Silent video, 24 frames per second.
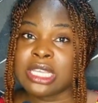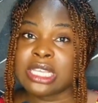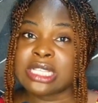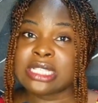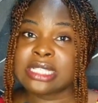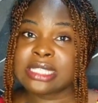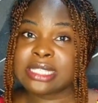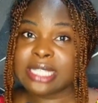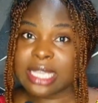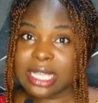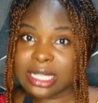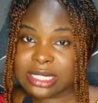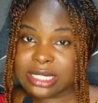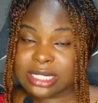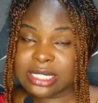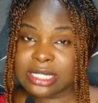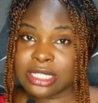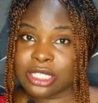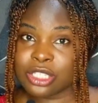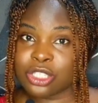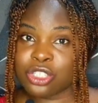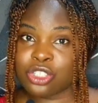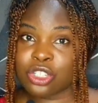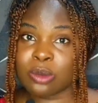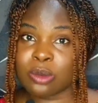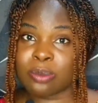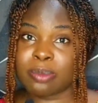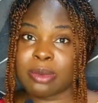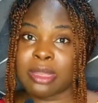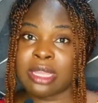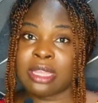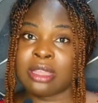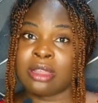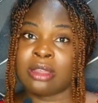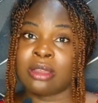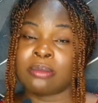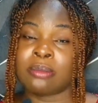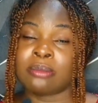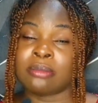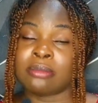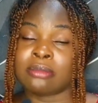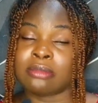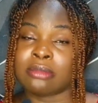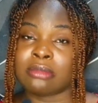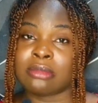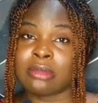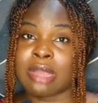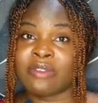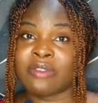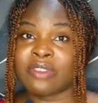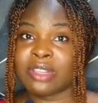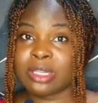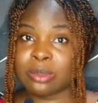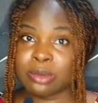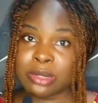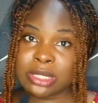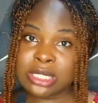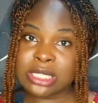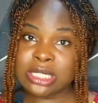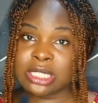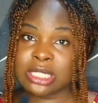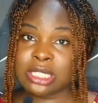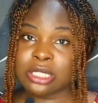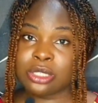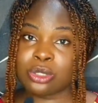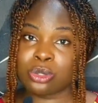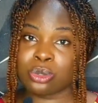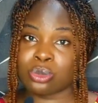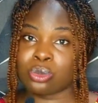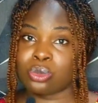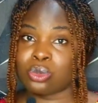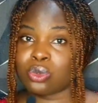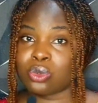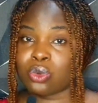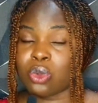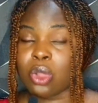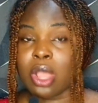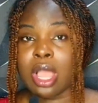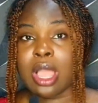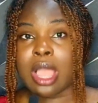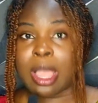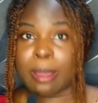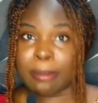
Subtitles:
sent this job availability to